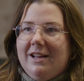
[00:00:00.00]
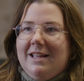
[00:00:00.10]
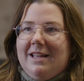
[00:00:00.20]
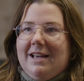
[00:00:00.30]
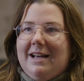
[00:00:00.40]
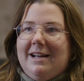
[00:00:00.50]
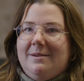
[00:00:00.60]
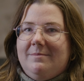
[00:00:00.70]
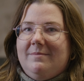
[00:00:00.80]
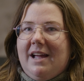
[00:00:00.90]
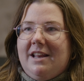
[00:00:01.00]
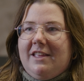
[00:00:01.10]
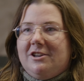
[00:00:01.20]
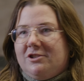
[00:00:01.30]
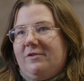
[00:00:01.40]
Yeah. Um, and
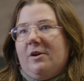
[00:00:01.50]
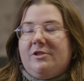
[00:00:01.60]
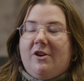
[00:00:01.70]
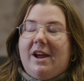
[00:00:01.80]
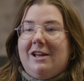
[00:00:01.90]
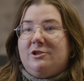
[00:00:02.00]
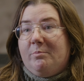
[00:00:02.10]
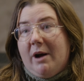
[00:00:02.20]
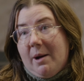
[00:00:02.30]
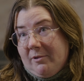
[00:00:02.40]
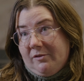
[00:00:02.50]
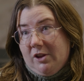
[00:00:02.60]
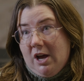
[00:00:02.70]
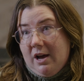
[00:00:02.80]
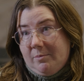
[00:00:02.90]
they just vote with their hand or bop or
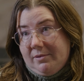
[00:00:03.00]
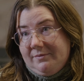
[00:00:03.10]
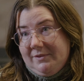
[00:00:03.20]
flop,